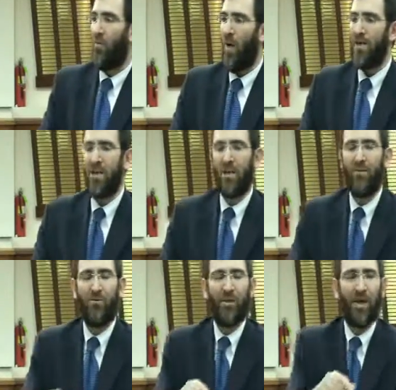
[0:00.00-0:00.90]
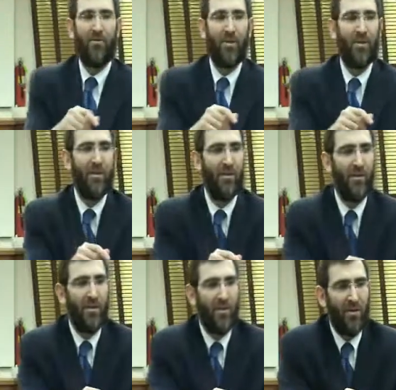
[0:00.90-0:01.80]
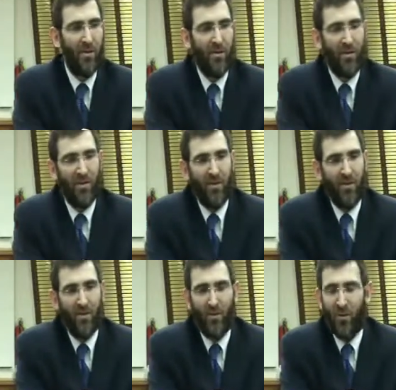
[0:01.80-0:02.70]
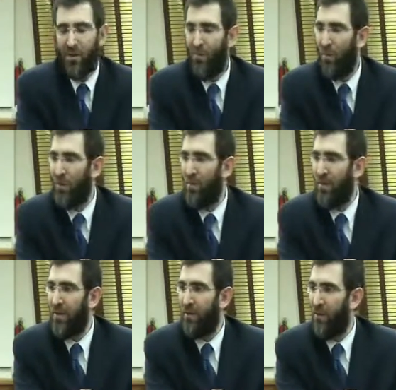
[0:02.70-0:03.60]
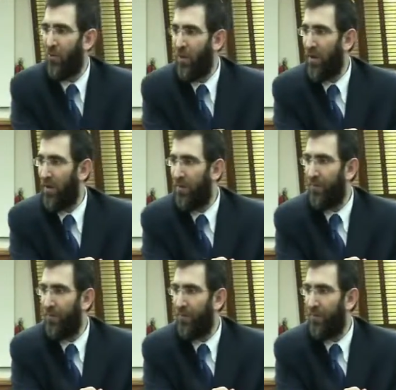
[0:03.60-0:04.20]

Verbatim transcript: Why does he come three times? What's important about the number three?